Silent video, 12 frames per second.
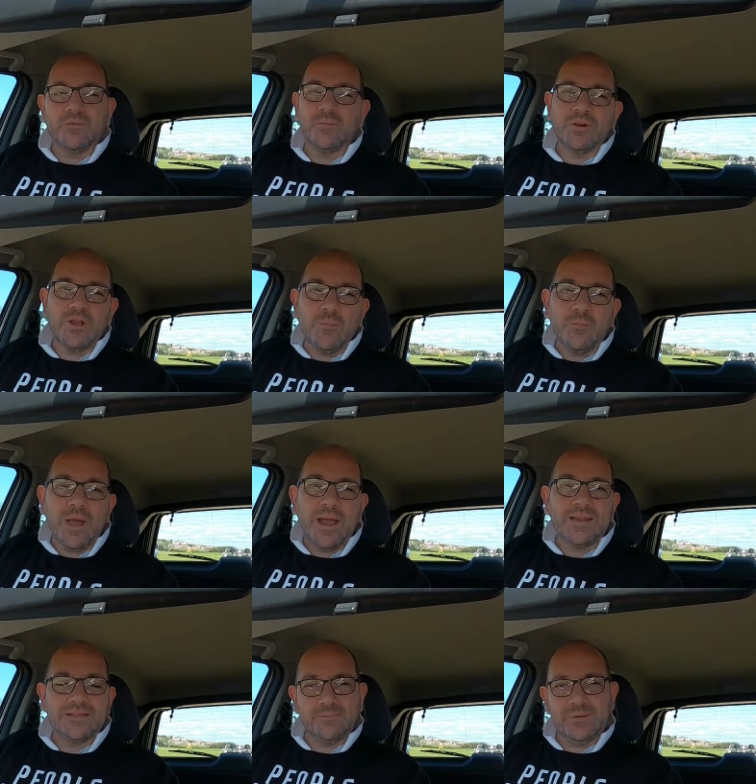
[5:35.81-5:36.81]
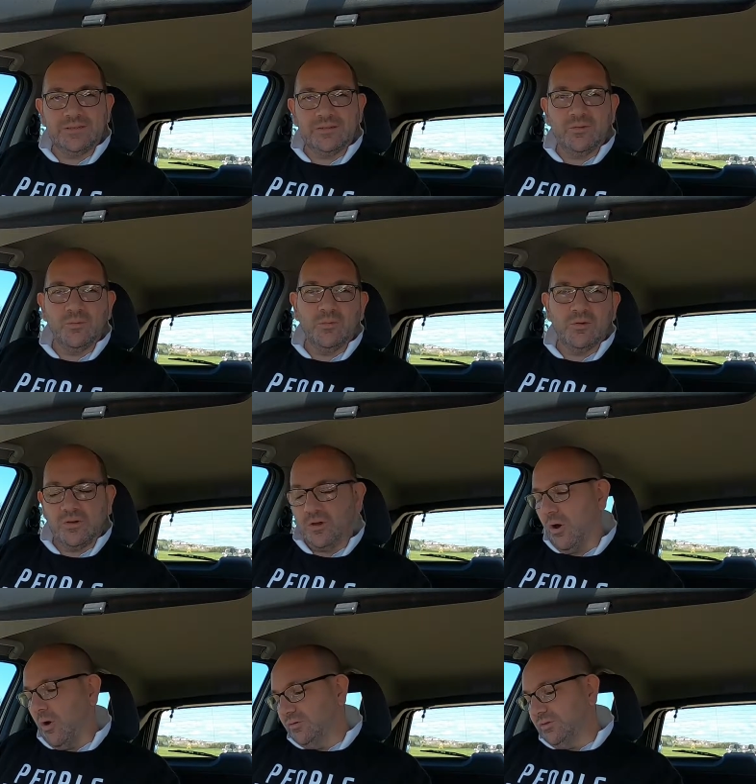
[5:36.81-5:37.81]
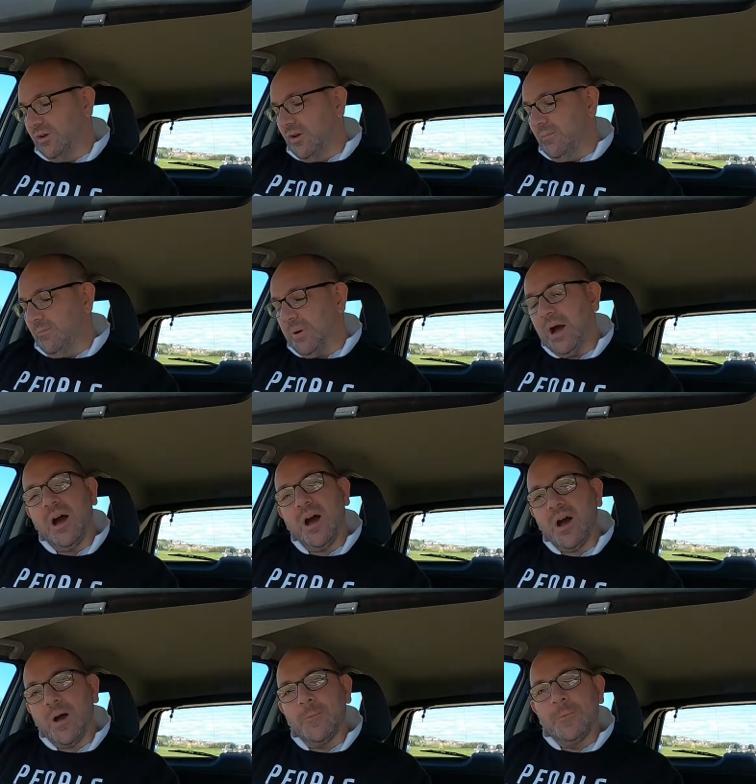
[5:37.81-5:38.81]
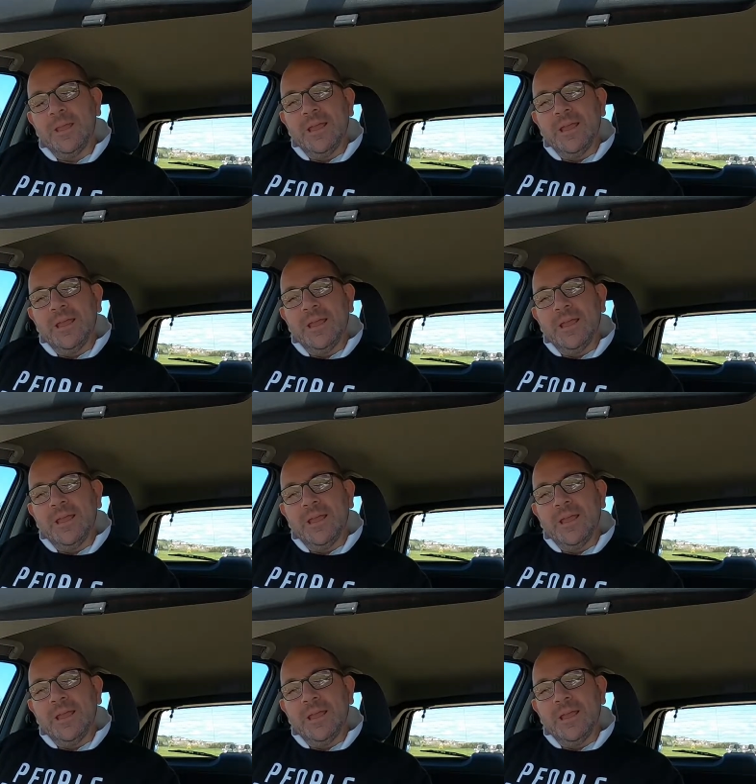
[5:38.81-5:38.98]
if you want to go back, is a message called Got Par.